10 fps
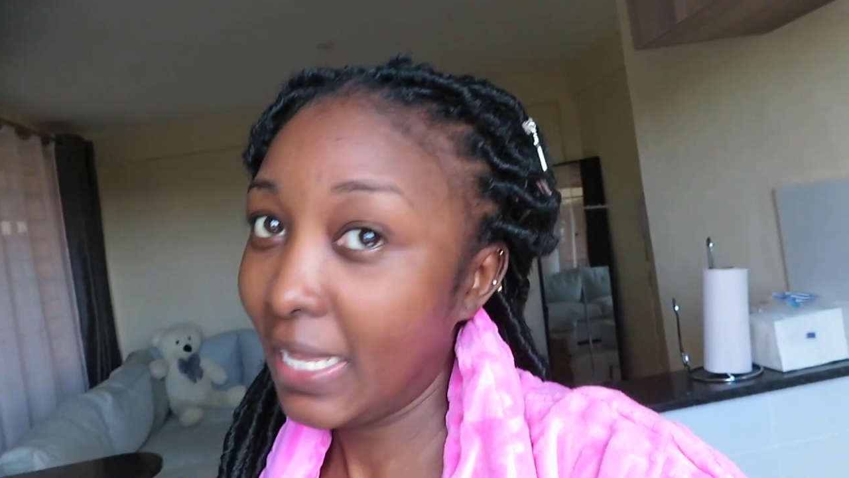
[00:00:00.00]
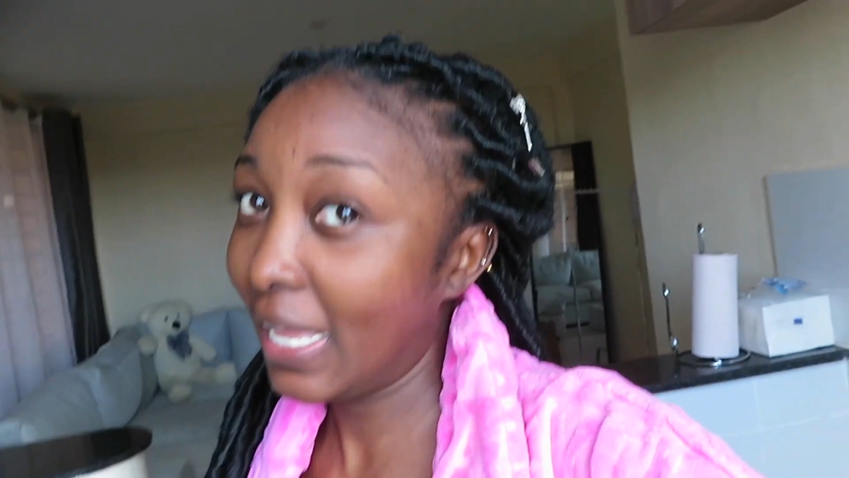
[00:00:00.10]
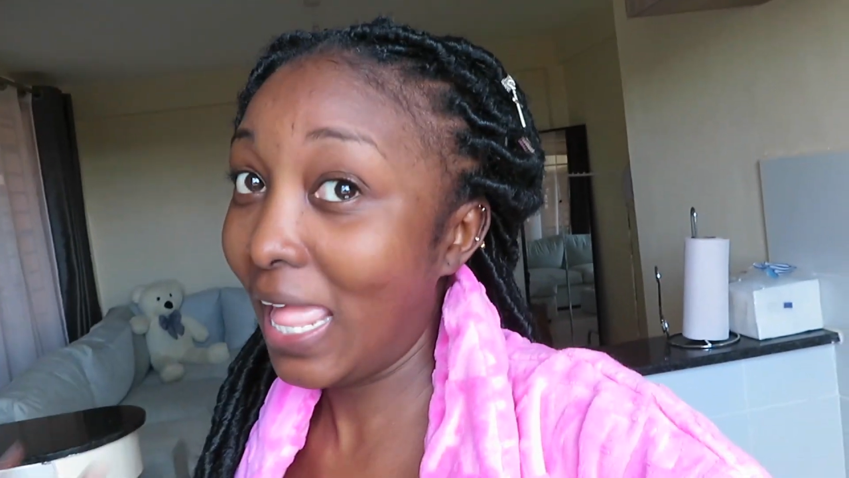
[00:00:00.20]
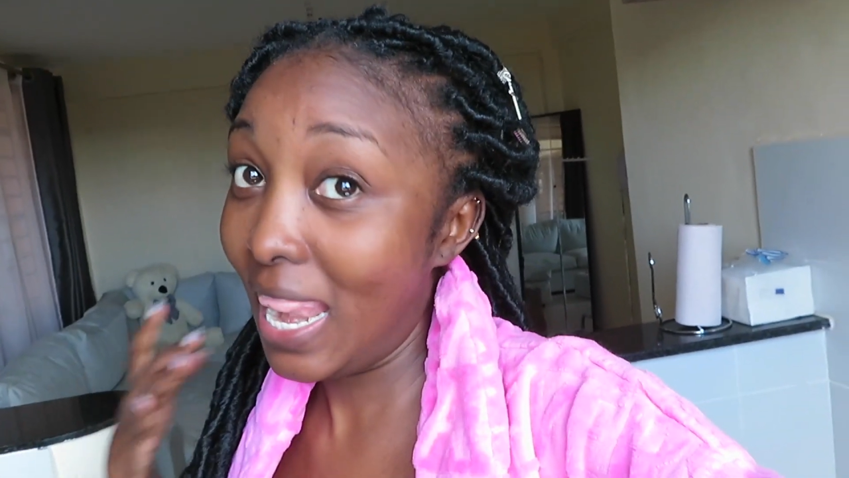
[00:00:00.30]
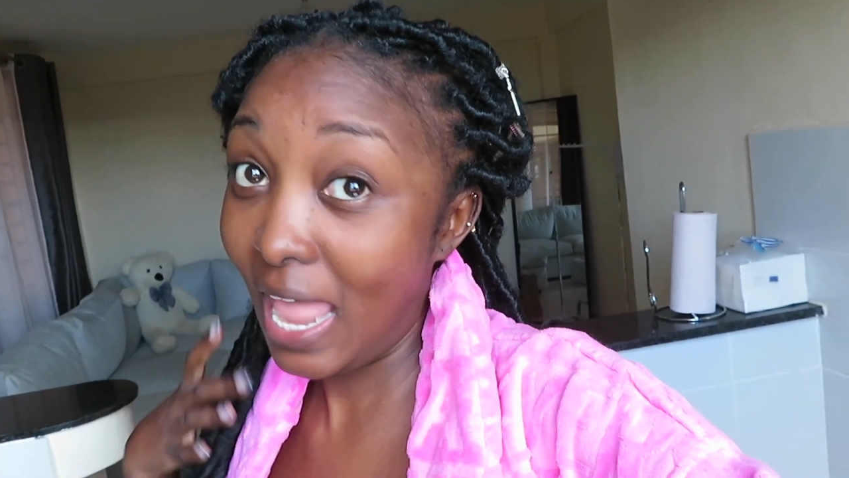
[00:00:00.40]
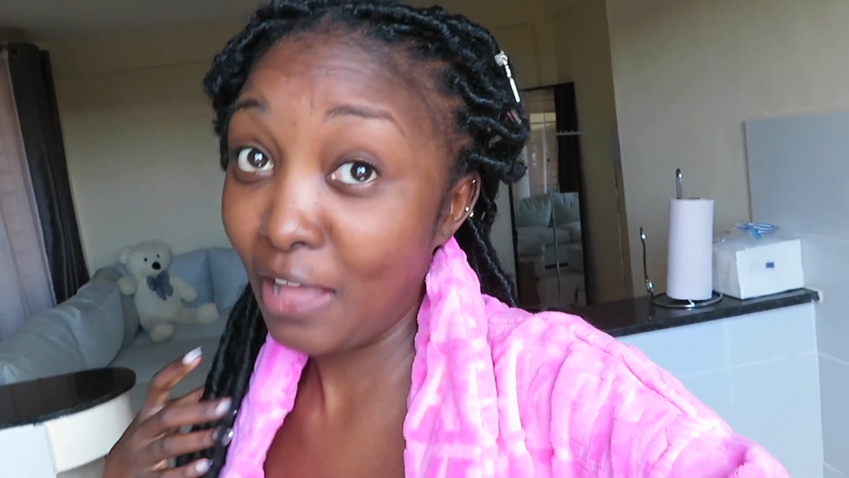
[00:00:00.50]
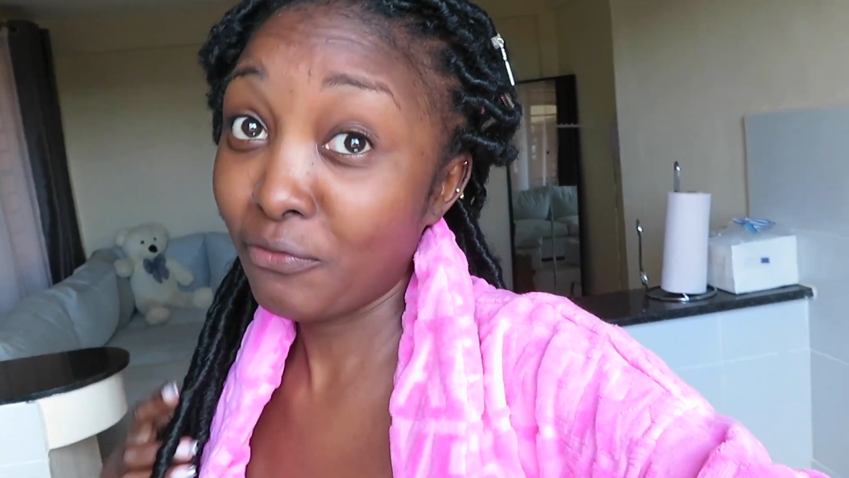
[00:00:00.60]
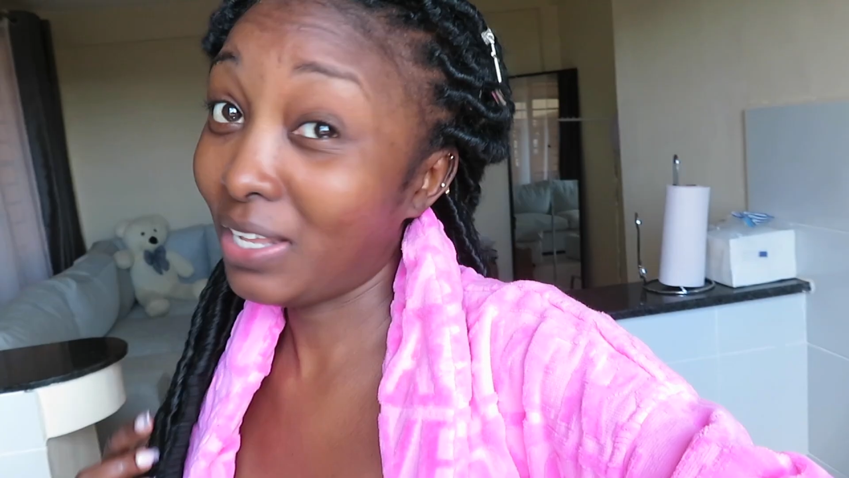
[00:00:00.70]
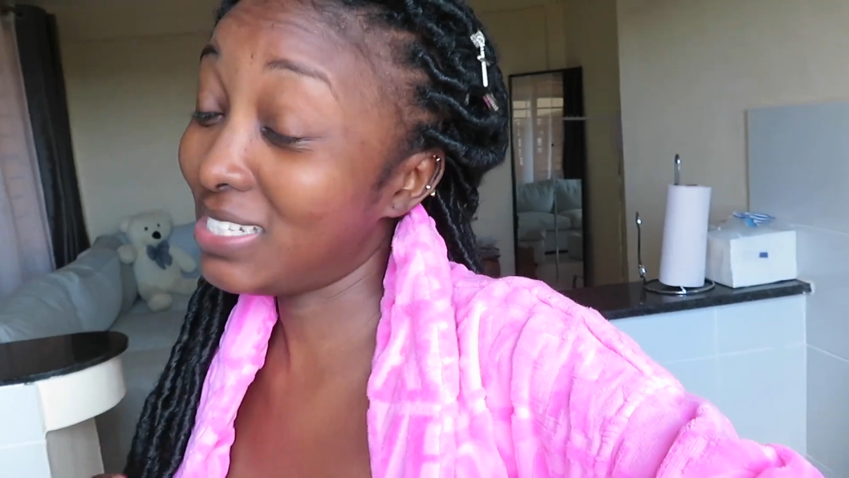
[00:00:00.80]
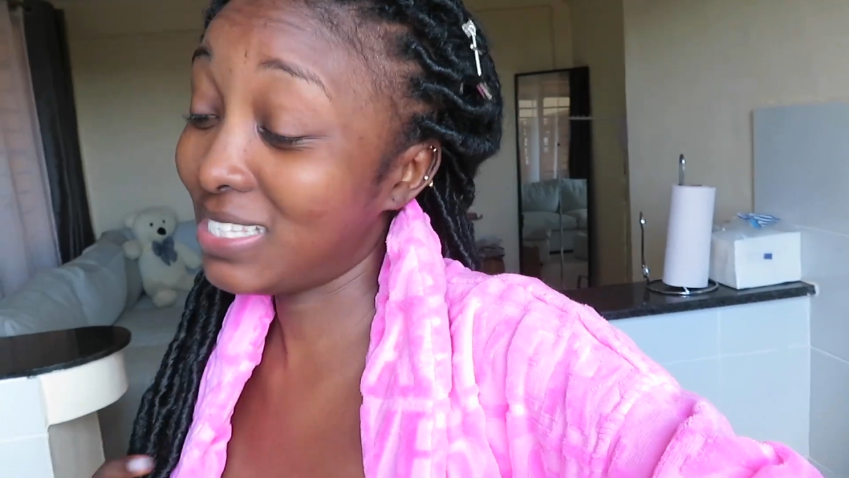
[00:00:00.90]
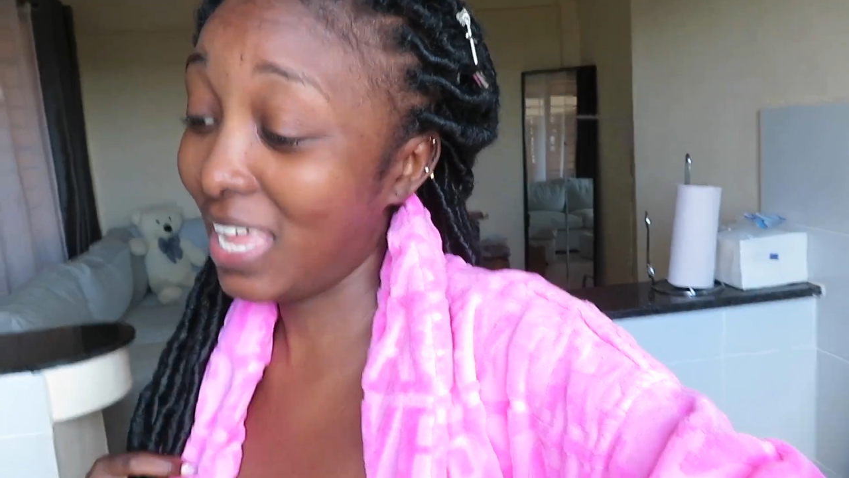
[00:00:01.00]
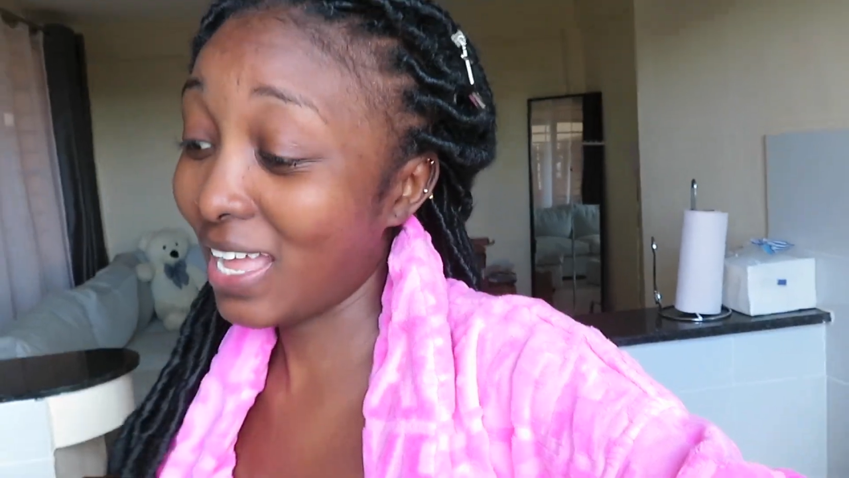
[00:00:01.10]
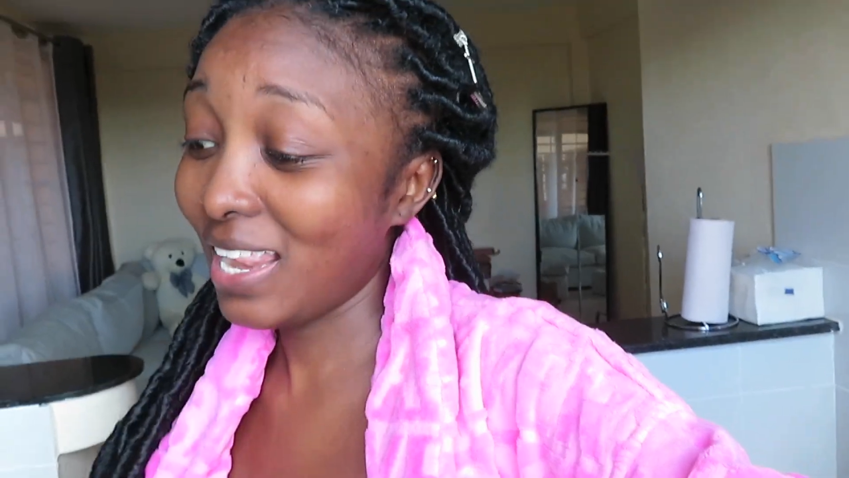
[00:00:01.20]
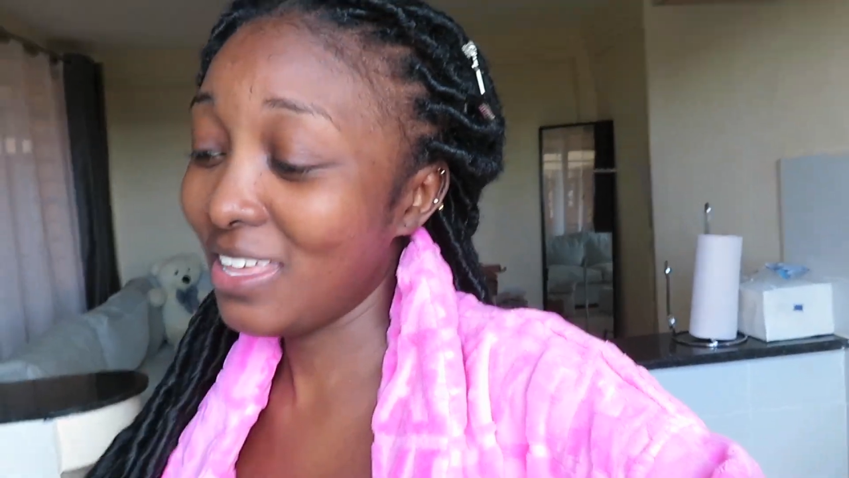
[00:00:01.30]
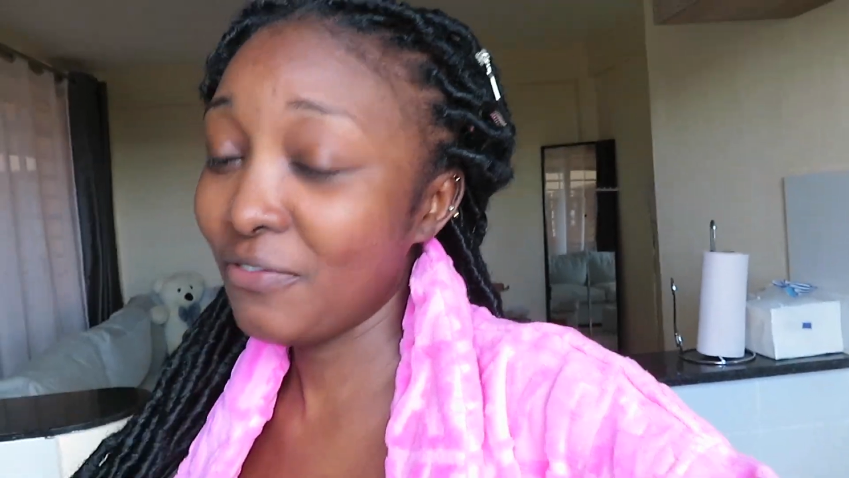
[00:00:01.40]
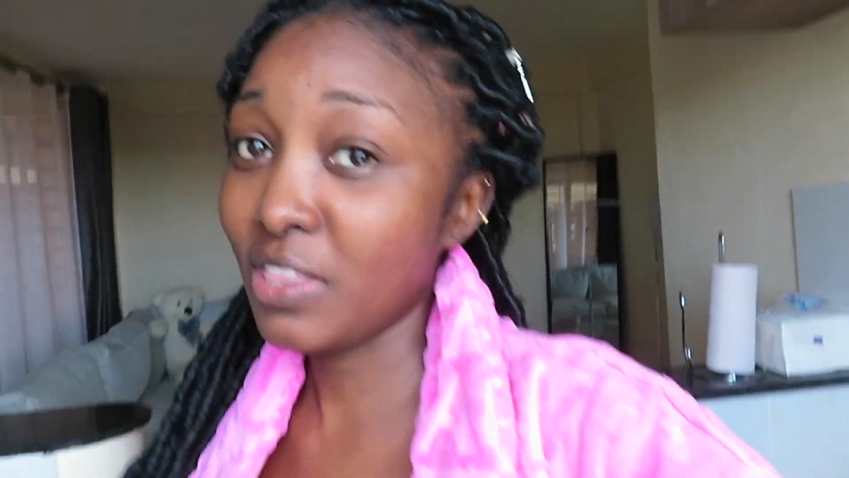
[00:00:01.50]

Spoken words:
Like I love, it's like I live